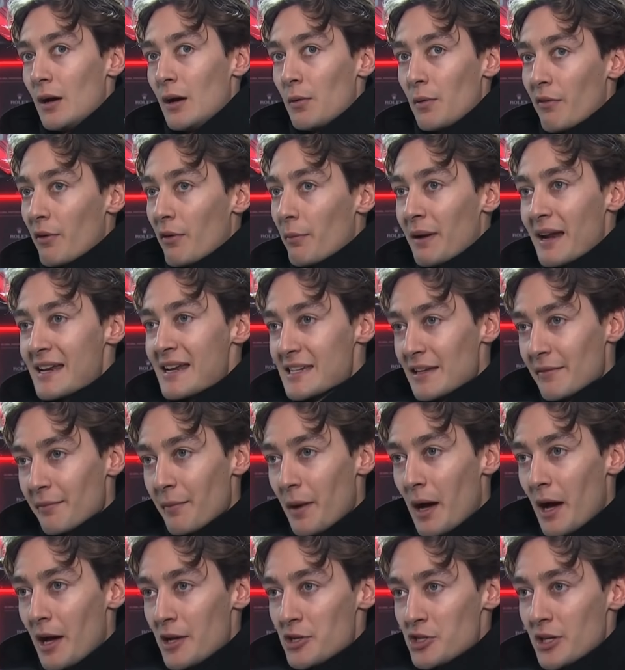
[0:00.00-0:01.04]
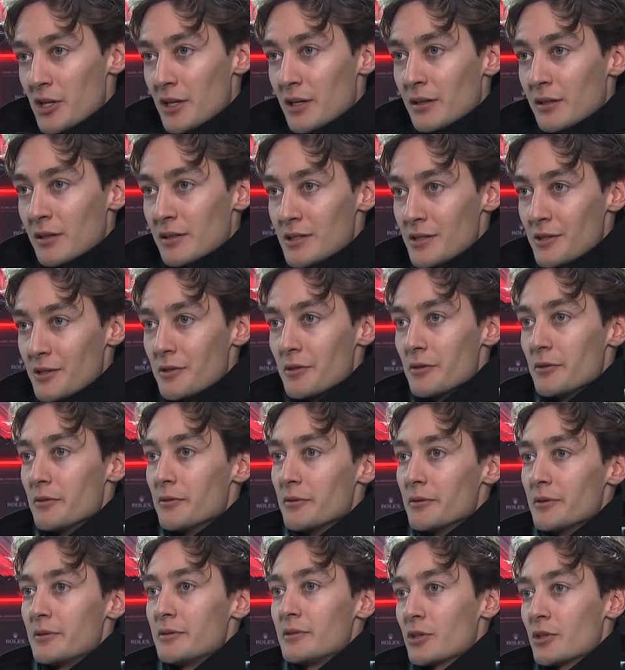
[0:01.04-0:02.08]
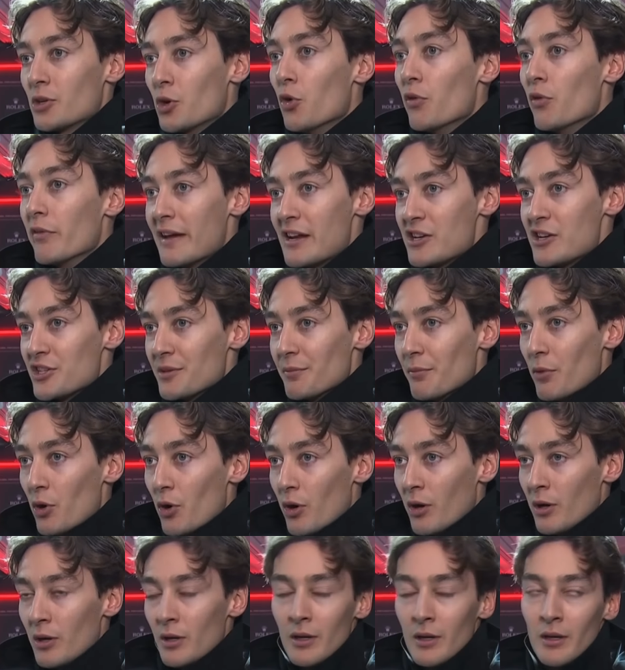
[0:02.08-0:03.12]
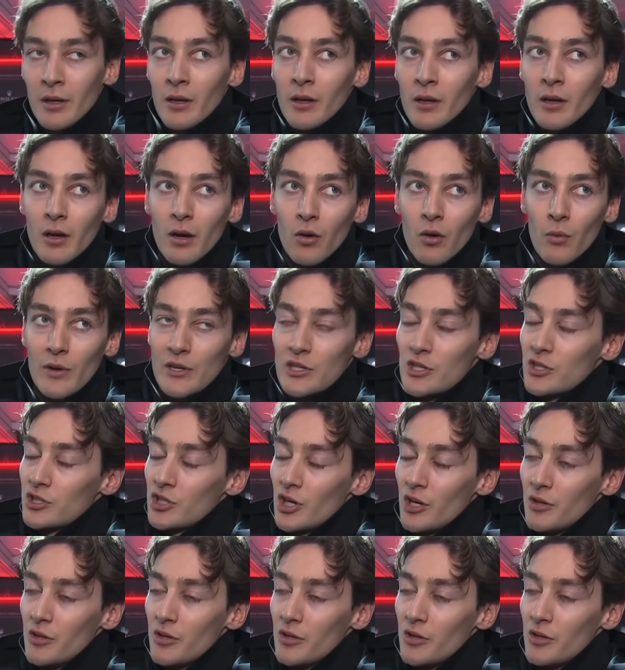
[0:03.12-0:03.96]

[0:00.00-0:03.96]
We've got plenty of margin to cool the engine more. We just